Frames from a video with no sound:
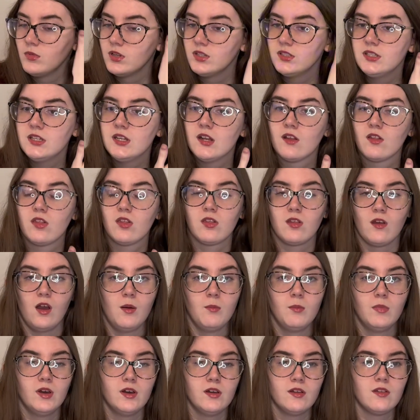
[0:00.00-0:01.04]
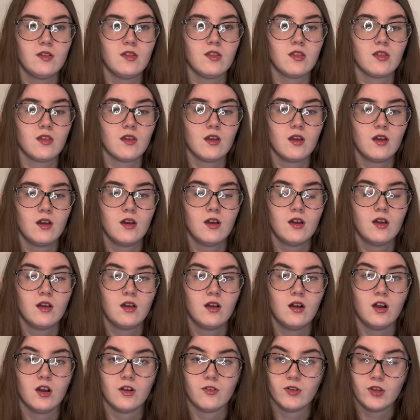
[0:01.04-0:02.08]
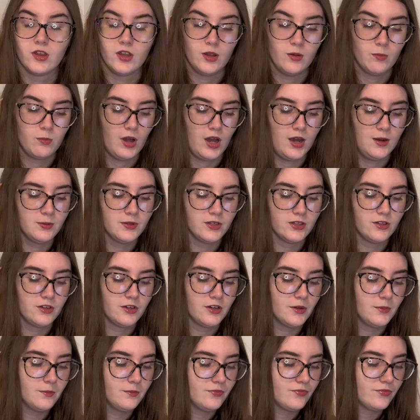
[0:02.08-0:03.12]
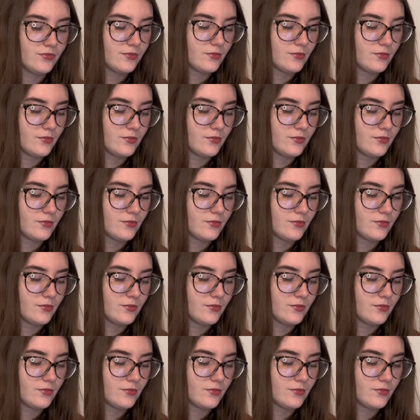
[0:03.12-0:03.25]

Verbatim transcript: Adidas Sambas are really popular.